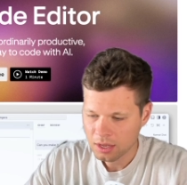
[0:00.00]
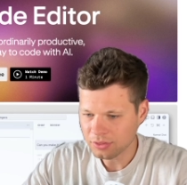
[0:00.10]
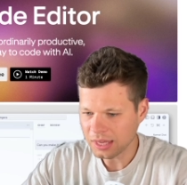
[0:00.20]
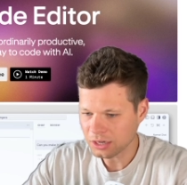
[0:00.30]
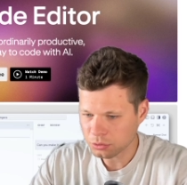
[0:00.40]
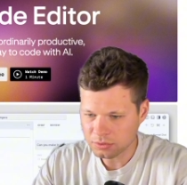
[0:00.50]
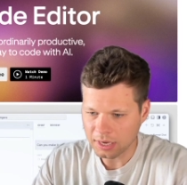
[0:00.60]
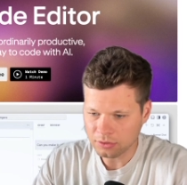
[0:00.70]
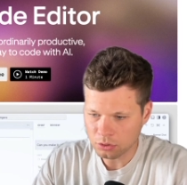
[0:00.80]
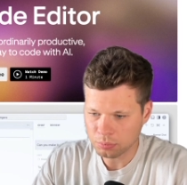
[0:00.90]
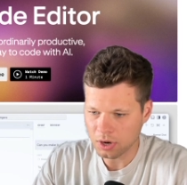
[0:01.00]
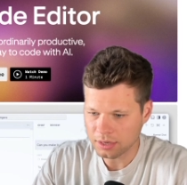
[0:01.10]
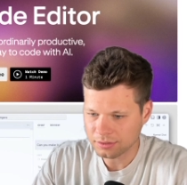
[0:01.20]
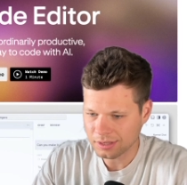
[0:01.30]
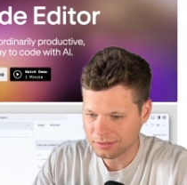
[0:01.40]
The actual download
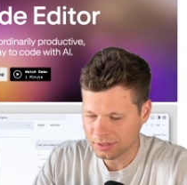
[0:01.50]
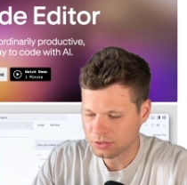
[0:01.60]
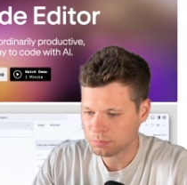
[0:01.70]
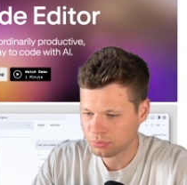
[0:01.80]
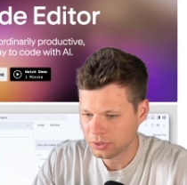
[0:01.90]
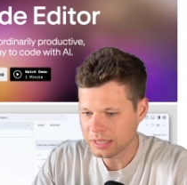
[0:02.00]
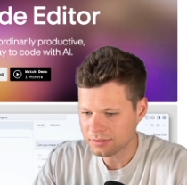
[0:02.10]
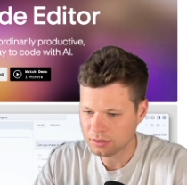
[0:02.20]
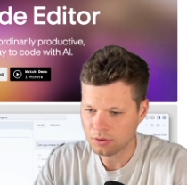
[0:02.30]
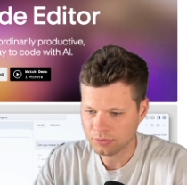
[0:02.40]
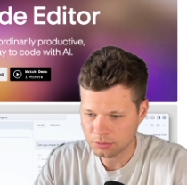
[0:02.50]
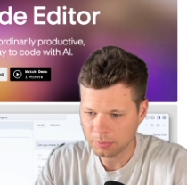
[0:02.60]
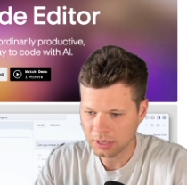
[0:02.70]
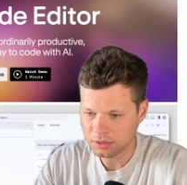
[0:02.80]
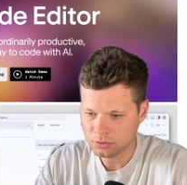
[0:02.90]
process is pretty self
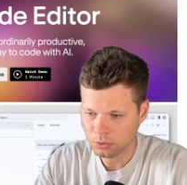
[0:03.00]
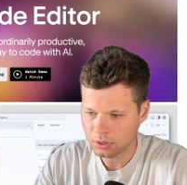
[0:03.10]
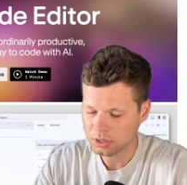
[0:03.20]
explanatory.